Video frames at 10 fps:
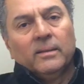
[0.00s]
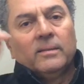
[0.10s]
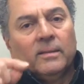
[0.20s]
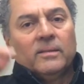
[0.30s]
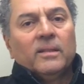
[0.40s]

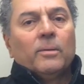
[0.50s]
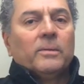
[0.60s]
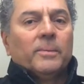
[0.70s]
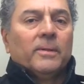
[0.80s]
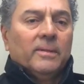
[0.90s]
It's a
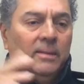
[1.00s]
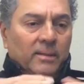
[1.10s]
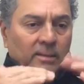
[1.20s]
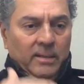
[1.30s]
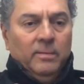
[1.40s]
sequence because
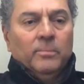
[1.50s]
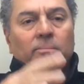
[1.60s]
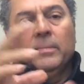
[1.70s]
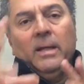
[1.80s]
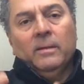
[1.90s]
it's the
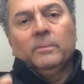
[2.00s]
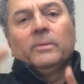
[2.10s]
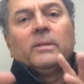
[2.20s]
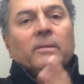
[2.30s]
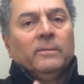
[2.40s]
same kind of
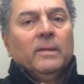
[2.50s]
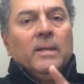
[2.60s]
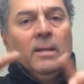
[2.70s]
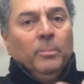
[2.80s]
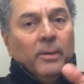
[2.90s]
motif,
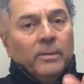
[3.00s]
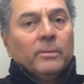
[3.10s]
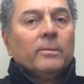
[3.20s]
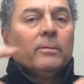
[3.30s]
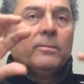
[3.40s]
but
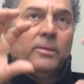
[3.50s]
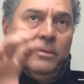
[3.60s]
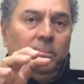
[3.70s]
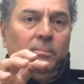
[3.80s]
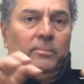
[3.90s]
you're
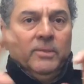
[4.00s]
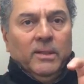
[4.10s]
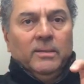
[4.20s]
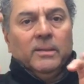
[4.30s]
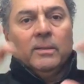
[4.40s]
just
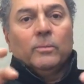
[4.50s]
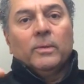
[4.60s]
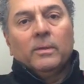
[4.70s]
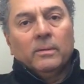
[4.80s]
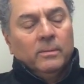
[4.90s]
changing it
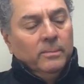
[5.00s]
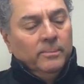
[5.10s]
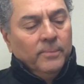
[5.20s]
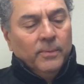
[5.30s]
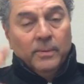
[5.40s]
with
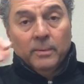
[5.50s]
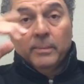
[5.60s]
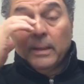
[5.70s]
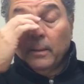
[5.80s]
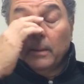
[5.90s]
the
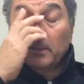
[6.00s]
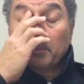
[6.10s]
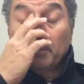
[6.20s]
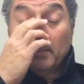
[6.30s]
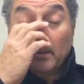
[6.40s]
melody.
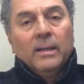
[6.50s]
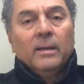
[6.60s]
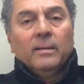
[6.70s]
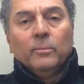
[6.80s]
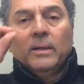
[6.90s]

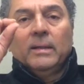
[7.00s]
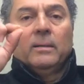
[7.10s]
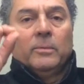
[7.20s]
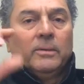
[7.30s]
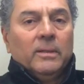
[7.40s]
One
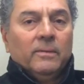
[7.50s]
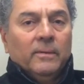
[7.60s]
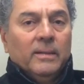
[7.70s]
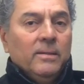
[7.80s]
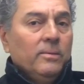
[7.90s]
little
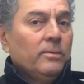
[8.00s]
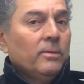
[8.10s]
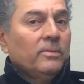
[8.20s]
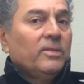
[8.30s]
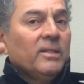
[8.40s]
motif, and you
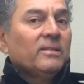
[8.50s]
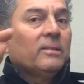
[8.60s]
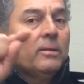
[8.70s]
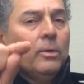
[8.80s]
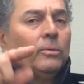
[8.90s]
just change
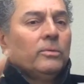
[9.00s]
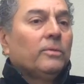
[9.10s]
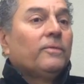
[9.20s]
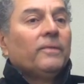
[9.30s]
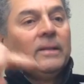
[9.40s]
the note
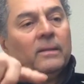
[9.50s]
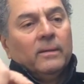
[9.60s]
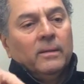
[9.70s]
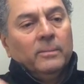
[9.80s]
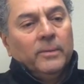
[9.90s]
to fit
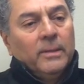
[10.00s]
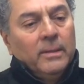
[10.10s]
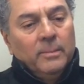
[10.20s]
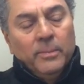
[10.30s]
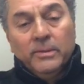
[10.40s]
the
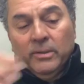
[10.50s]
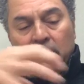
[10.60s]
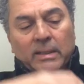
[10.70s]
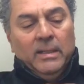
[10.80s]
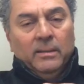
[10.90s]
harmony, but you
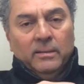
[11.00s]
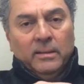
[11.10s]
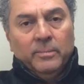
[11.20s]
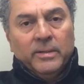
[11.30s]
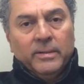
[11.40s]
stay in the
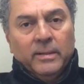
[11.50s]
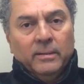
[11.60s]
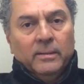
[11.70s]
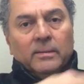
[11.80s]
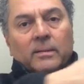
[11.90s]
same area
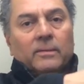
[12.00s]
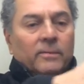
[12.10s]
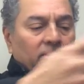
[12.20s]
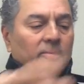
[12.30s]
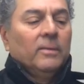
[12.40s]
instead
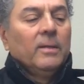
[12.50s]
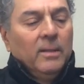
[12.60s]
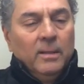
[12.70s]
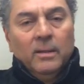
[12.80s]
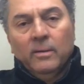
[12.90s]
of
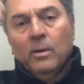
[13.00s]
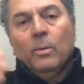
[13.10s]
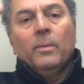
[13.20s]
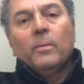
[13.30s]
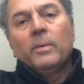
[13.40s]

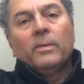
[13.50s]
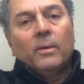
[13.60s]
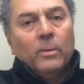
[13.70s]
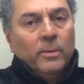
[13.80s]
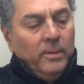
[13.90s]
going with the
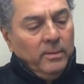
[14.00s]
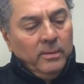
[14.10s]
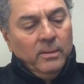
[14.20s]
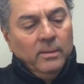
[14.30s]
chords.